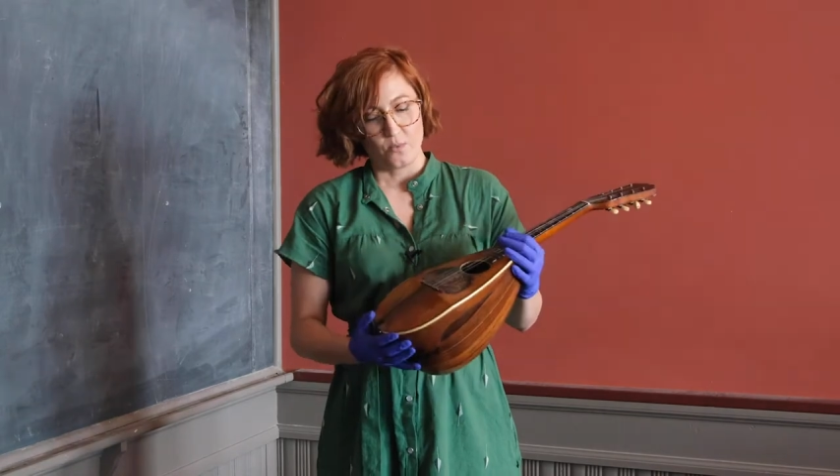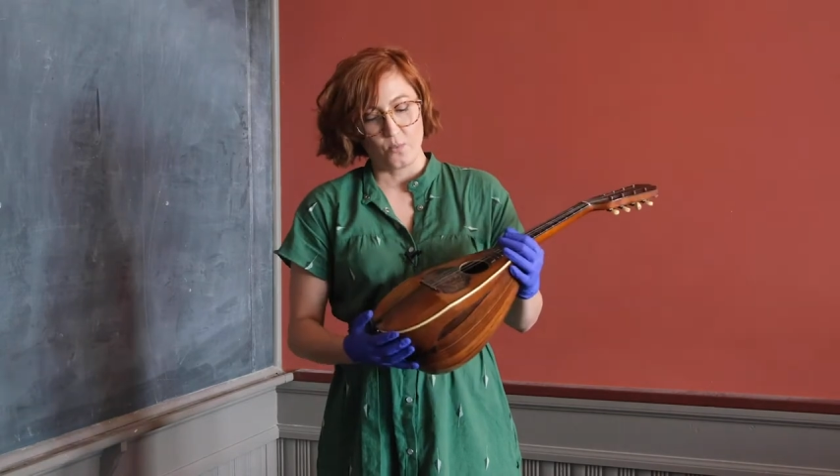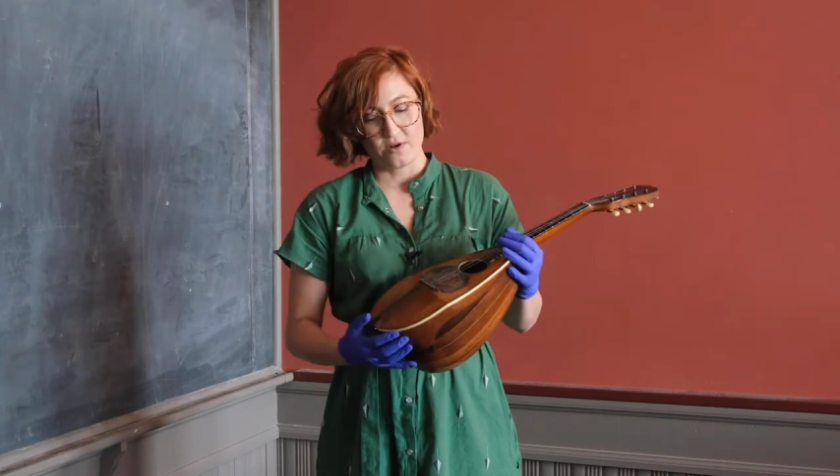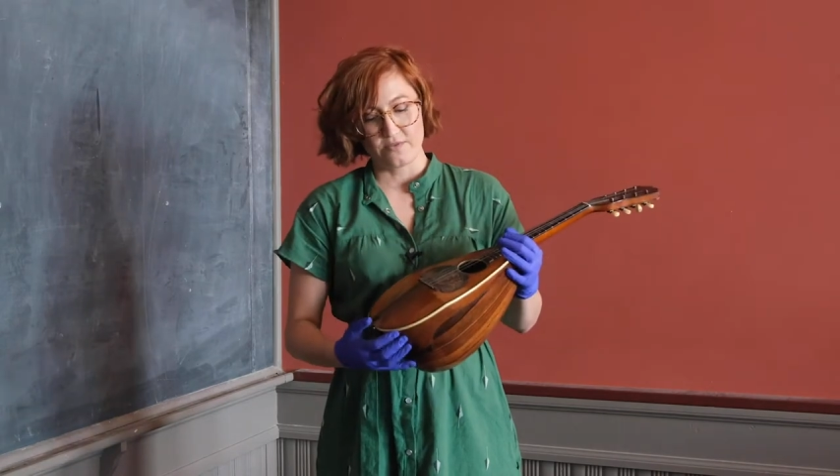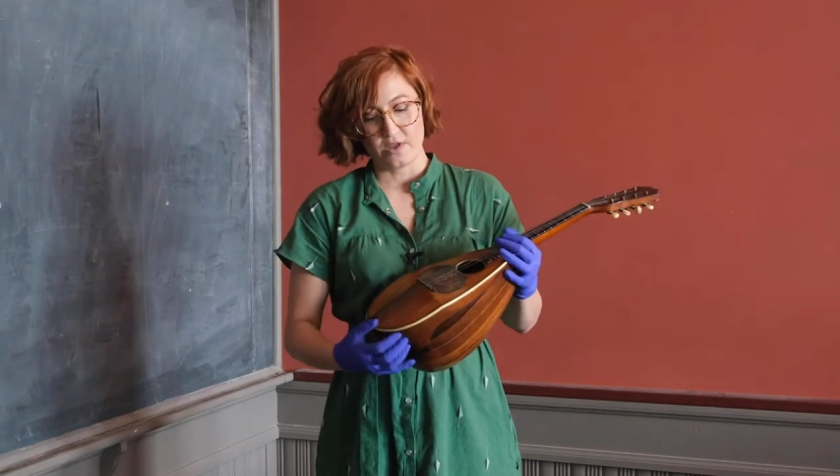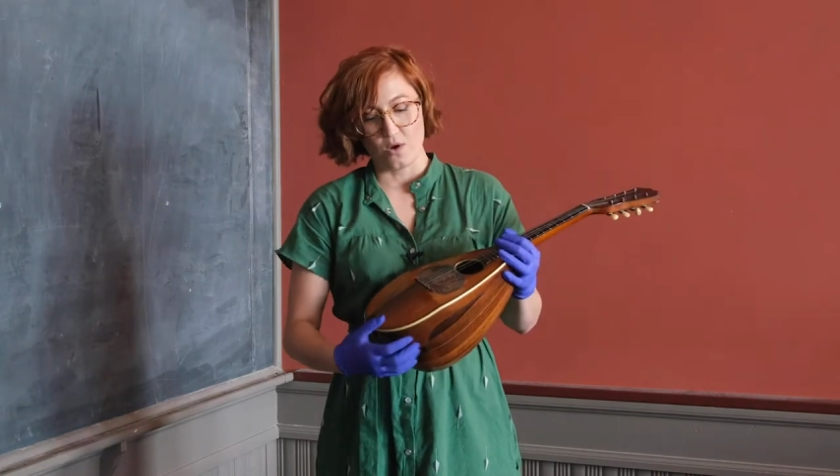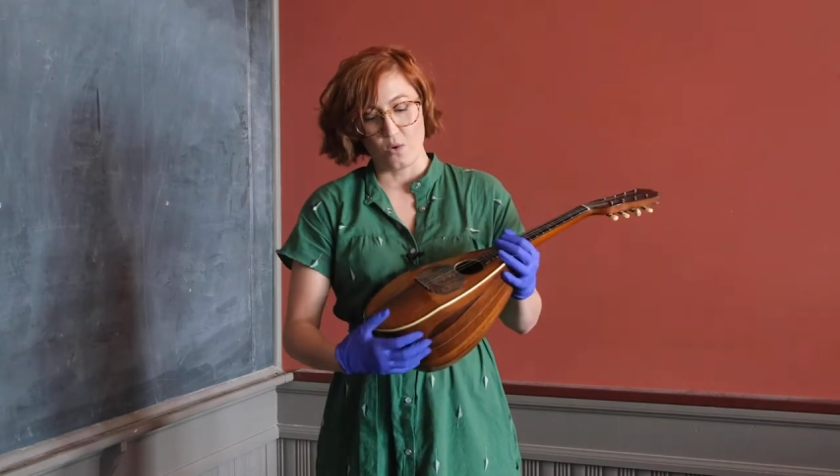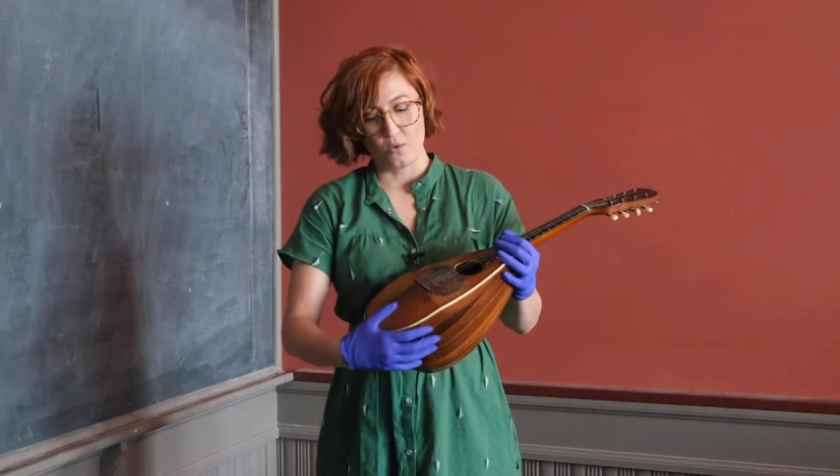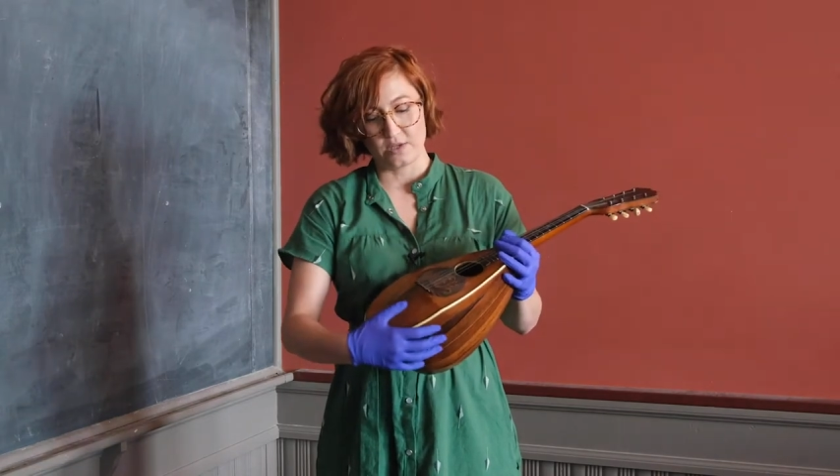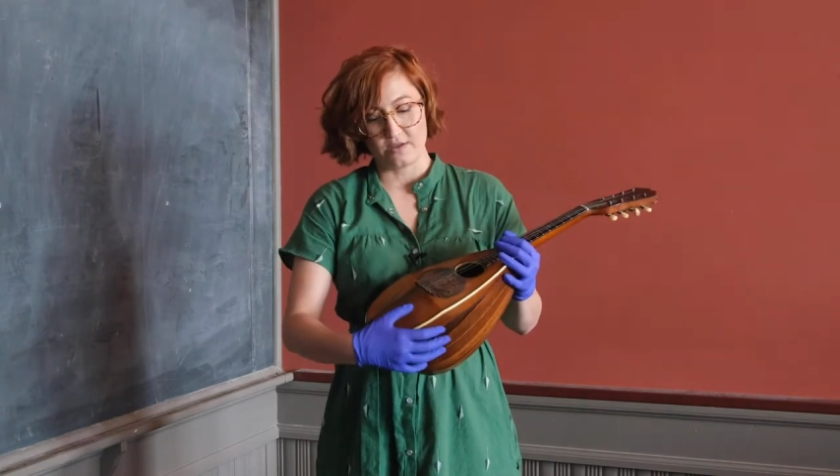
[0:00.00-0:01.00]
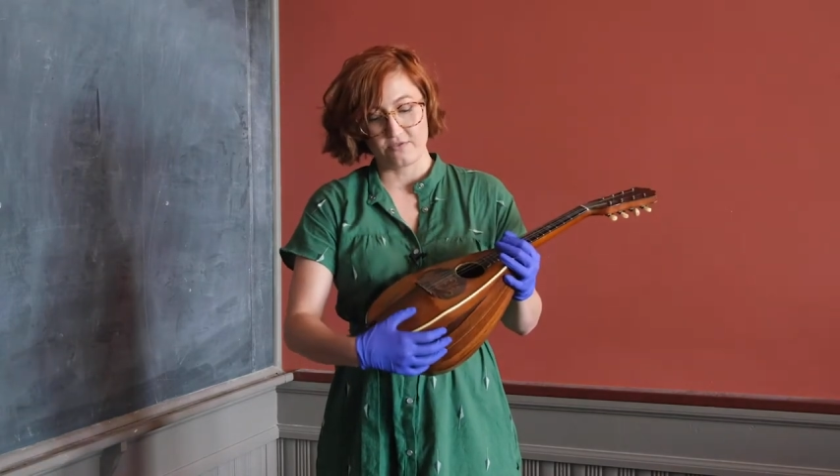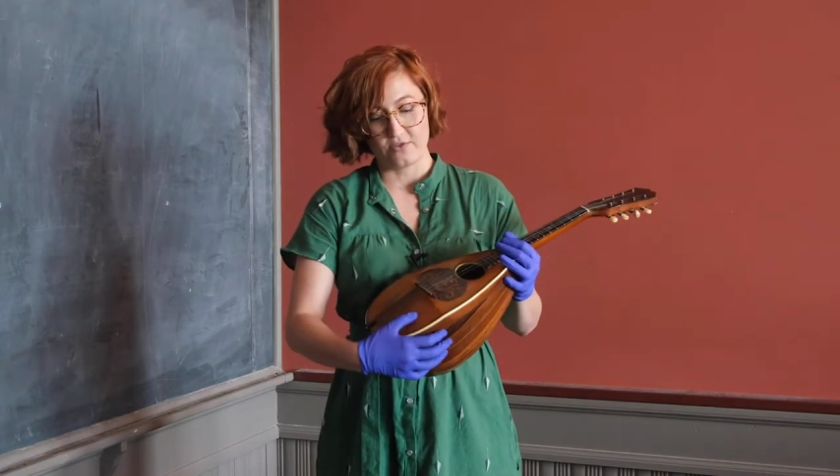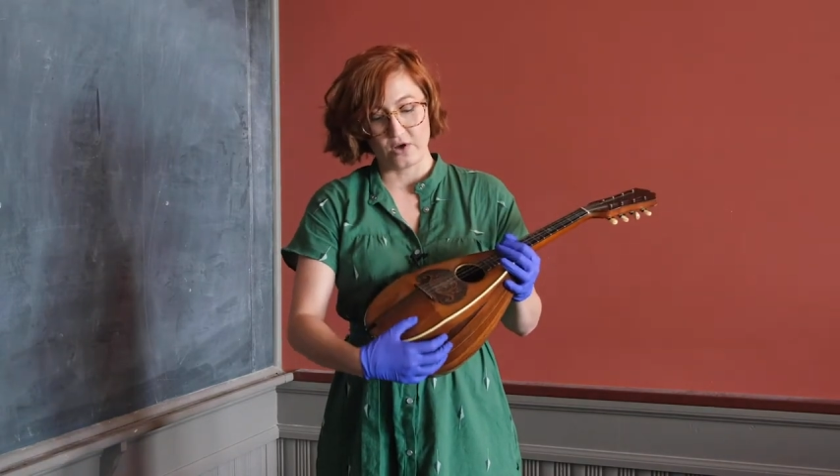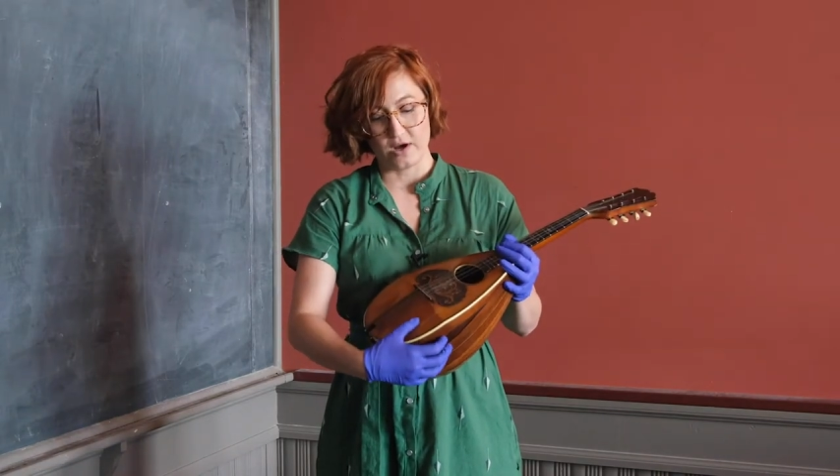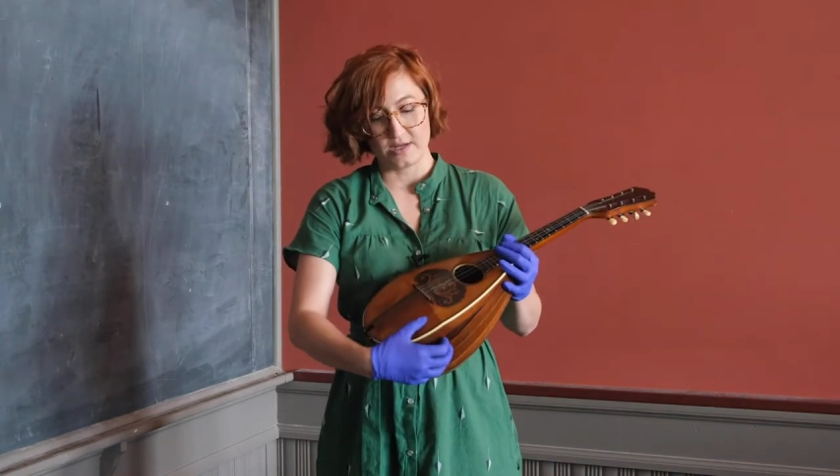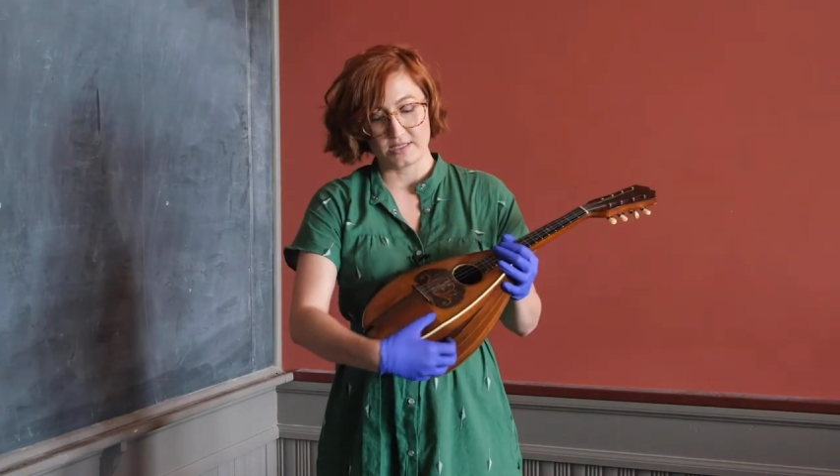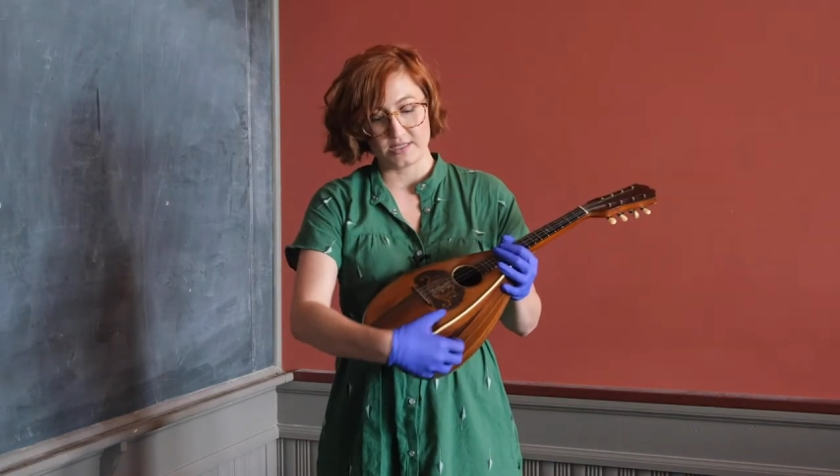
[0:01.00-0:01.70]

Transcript: One of the only flaws